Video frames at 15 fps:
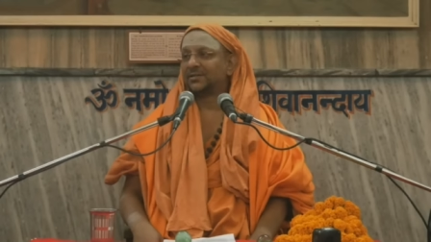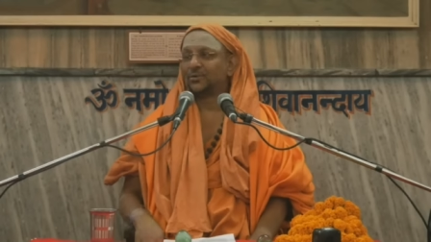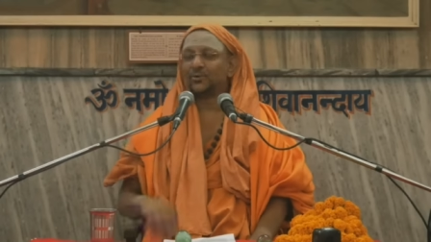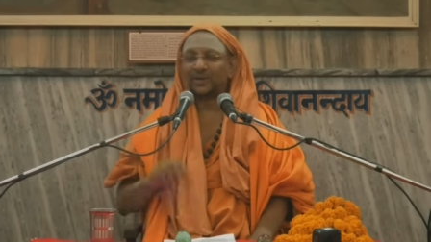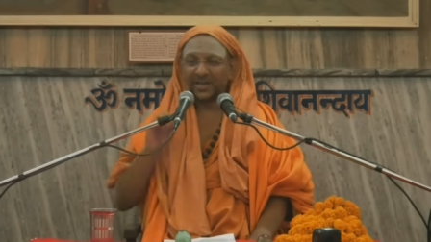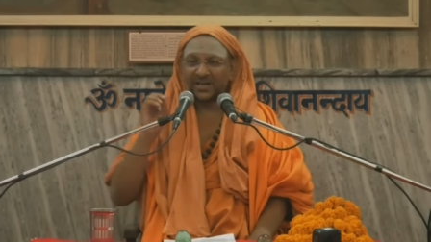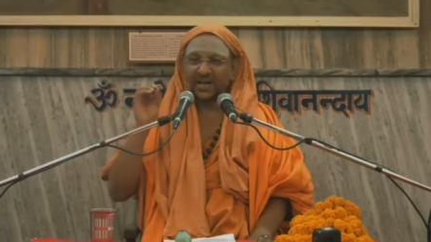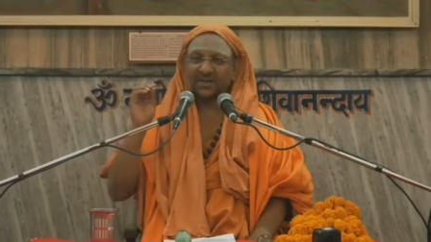The
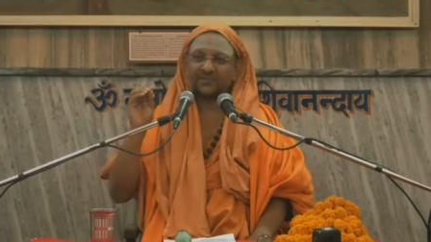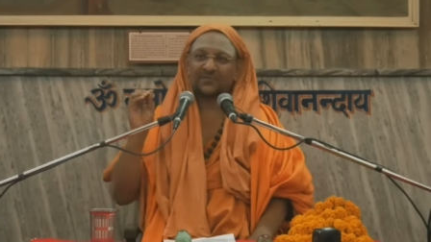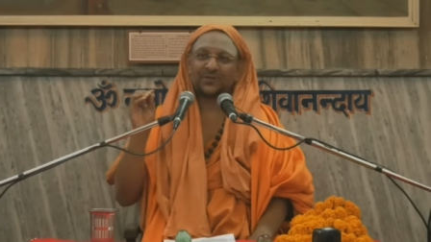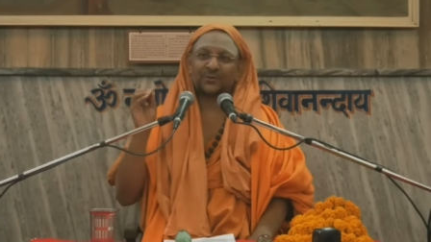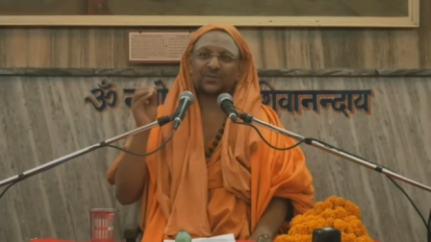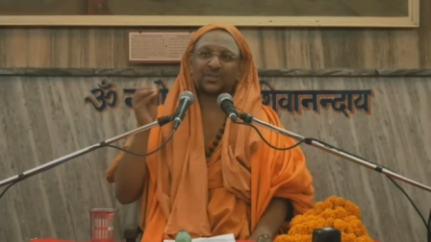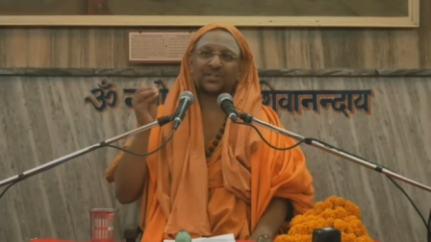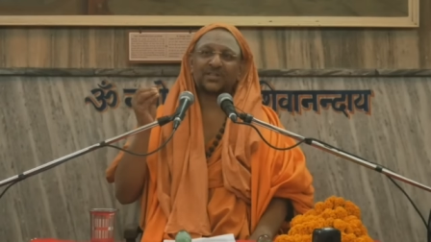only
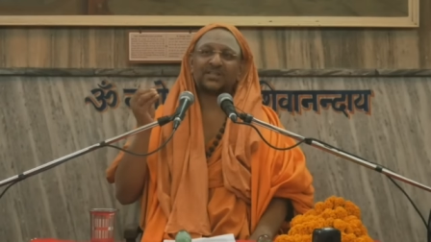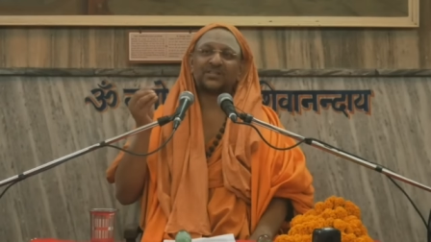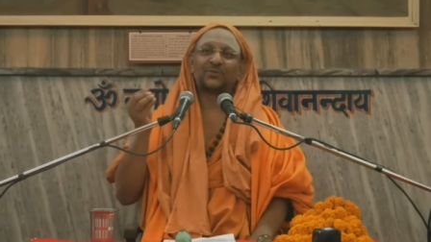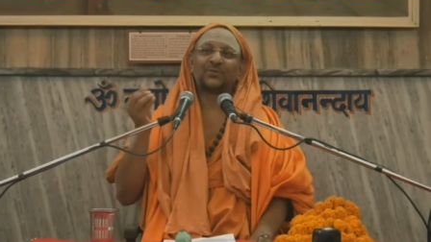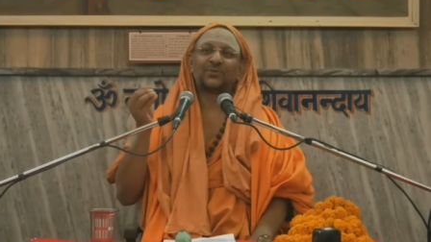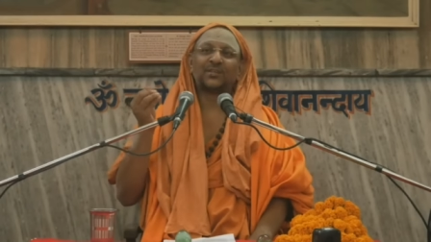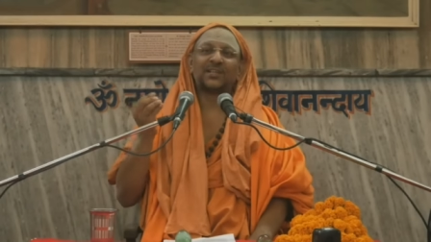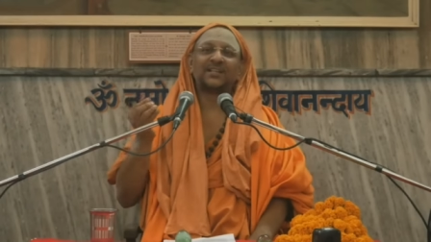confusion is
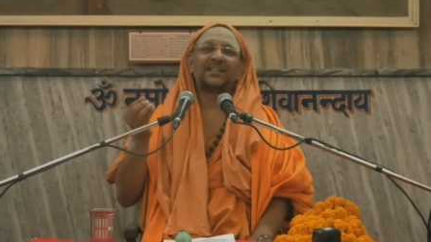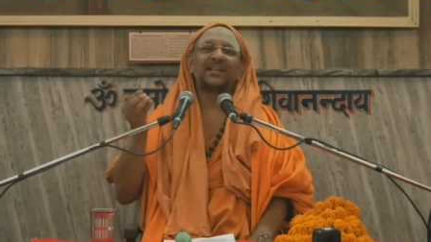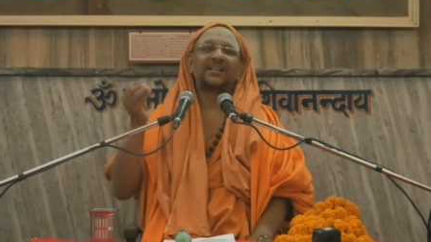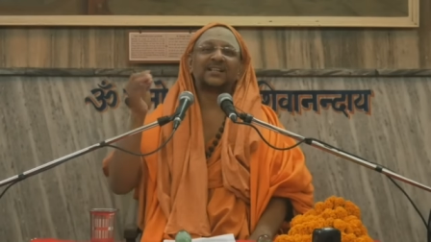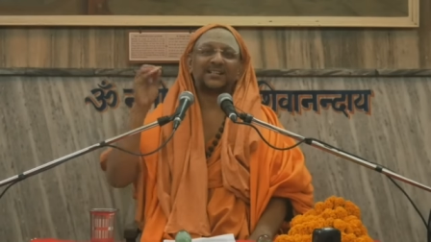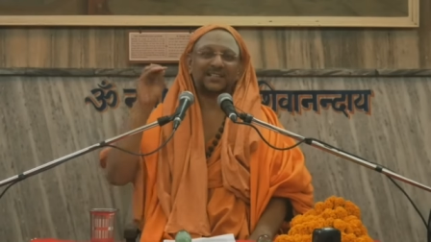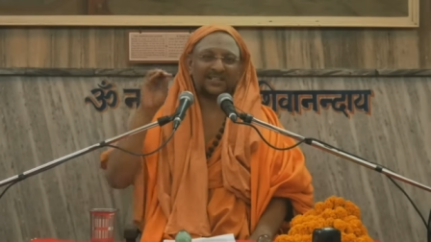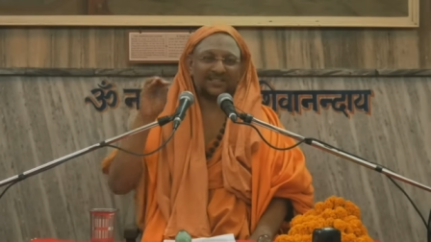you think
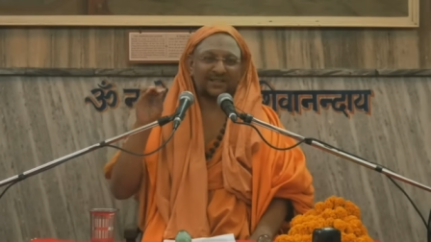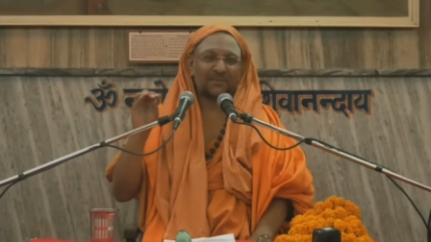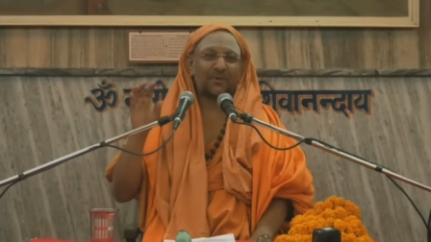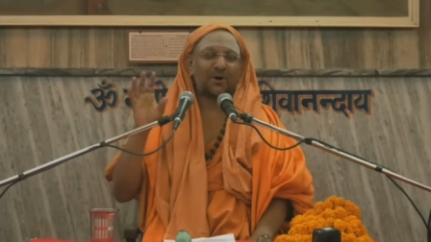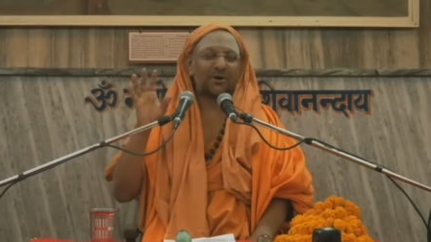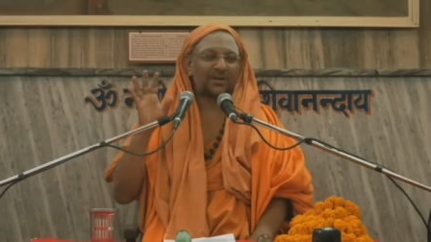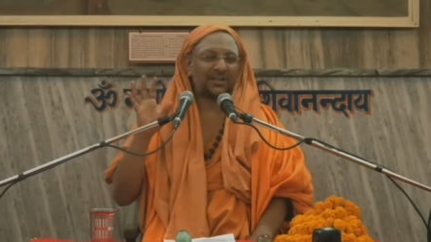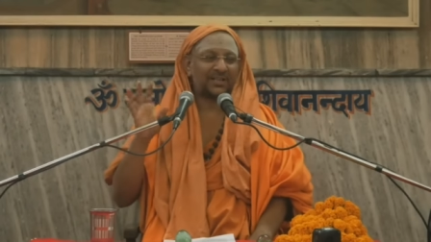that it is the
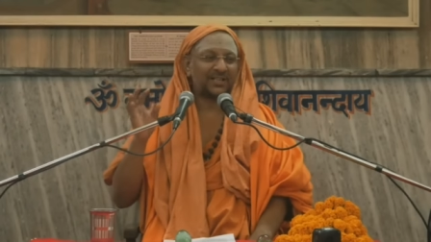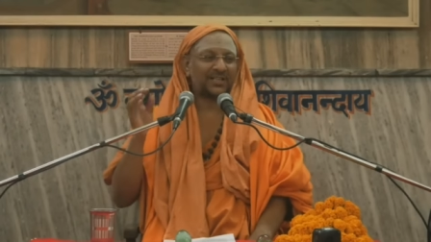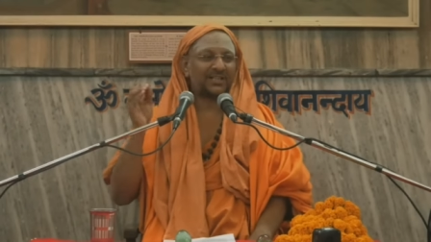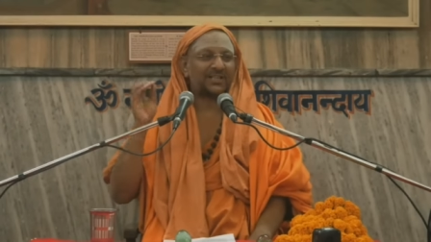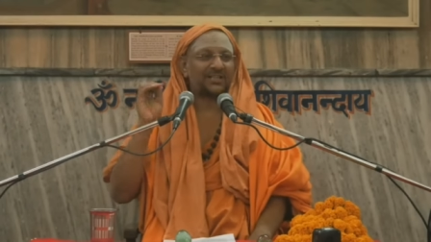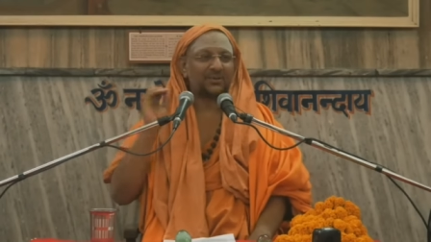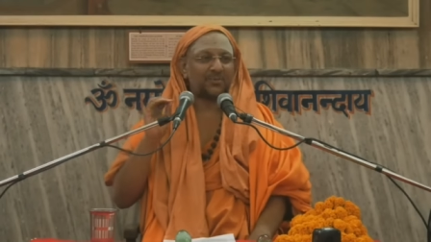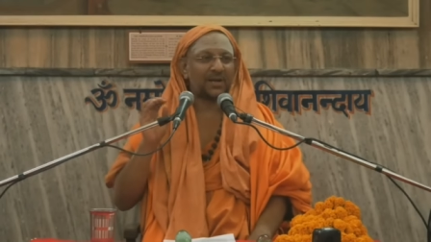body, it
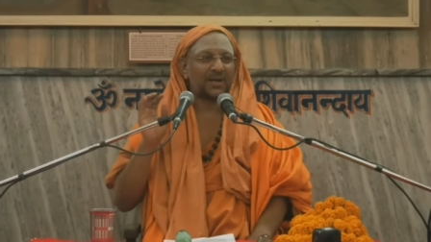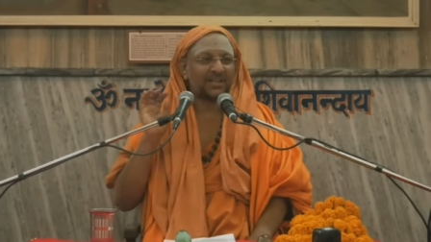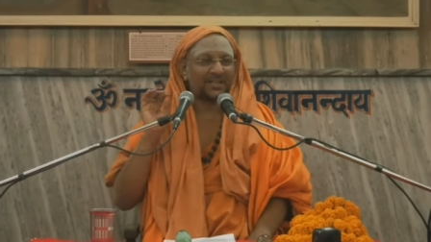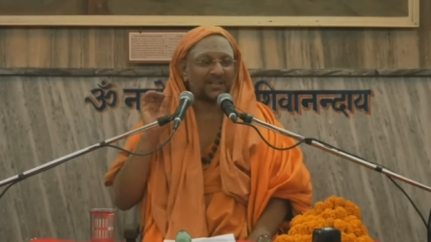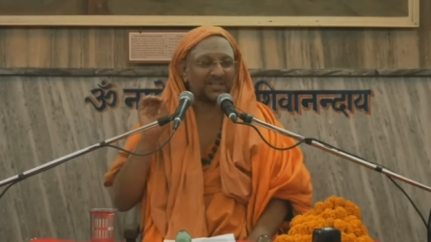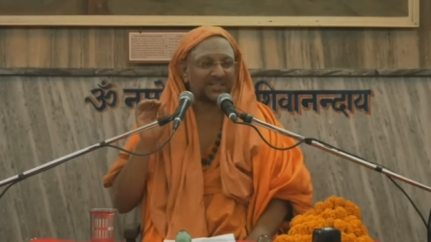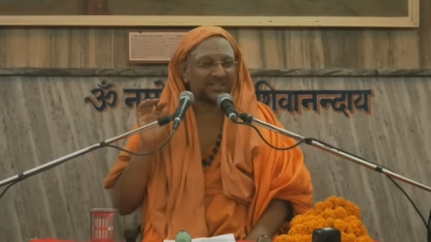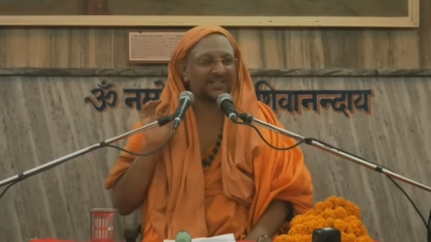is the
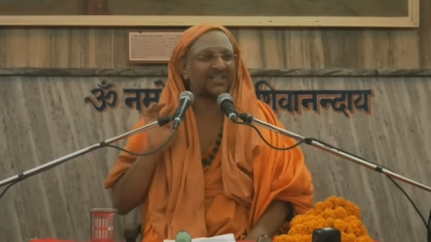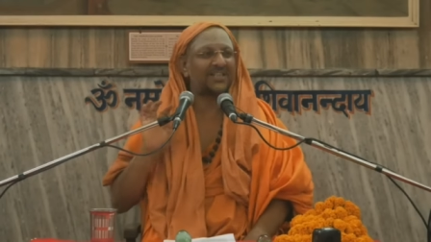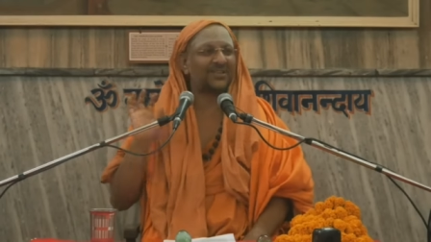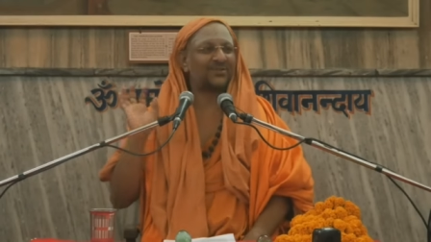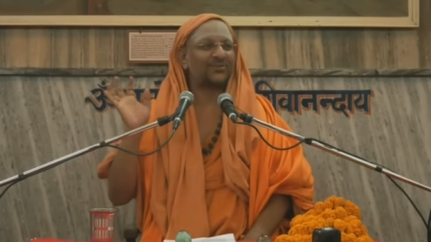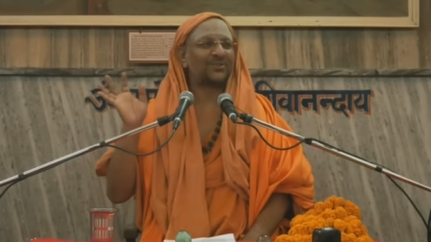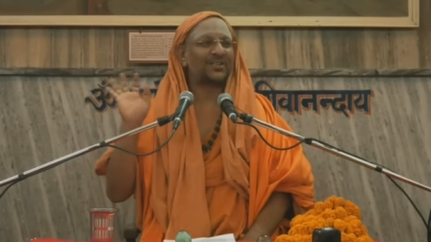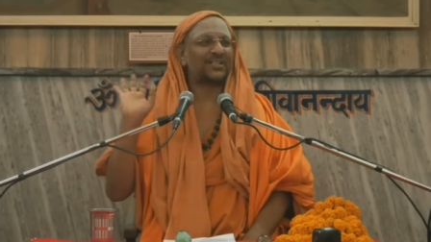mind, it is the
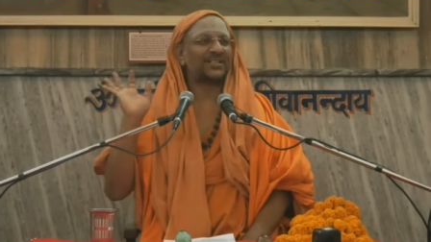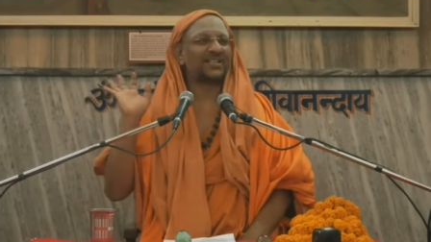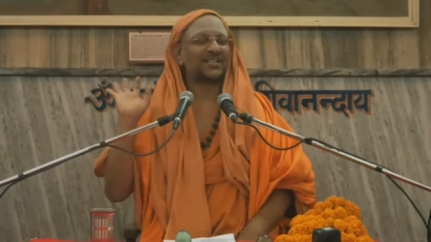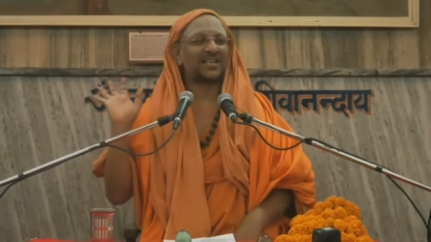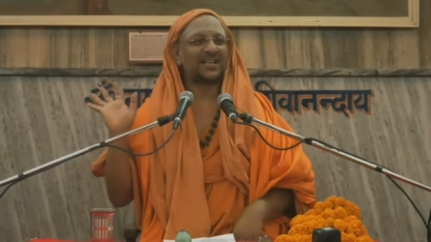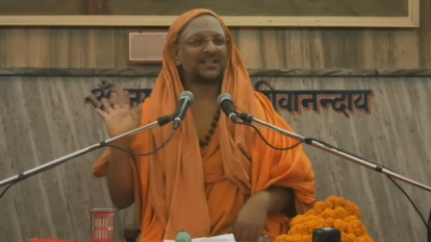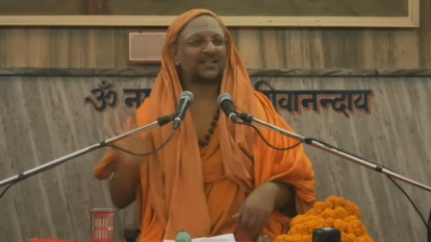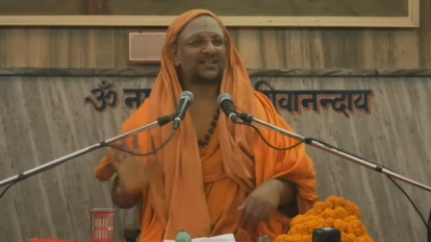ego, it is the
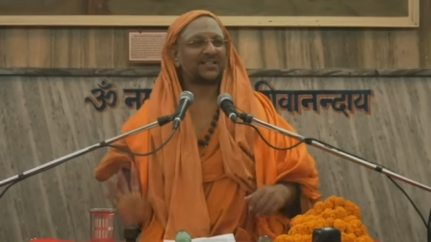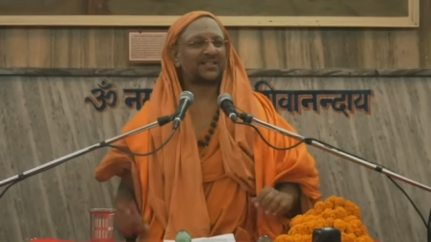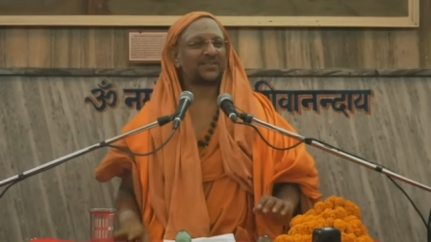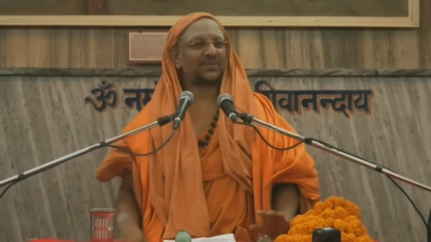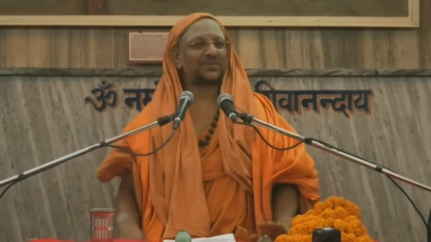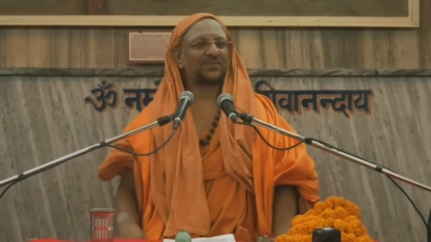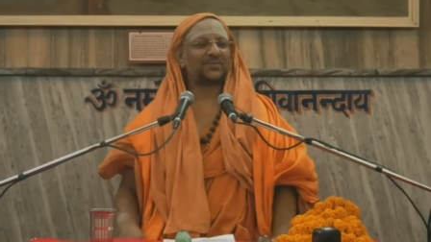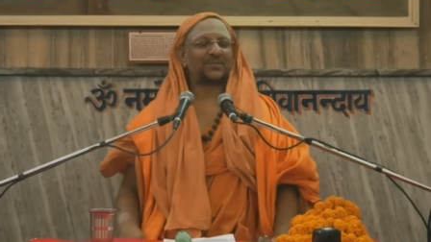
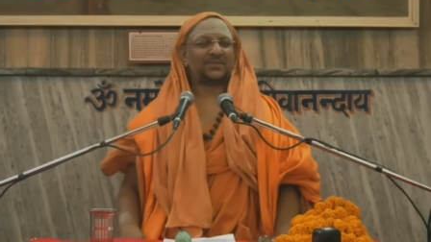senses.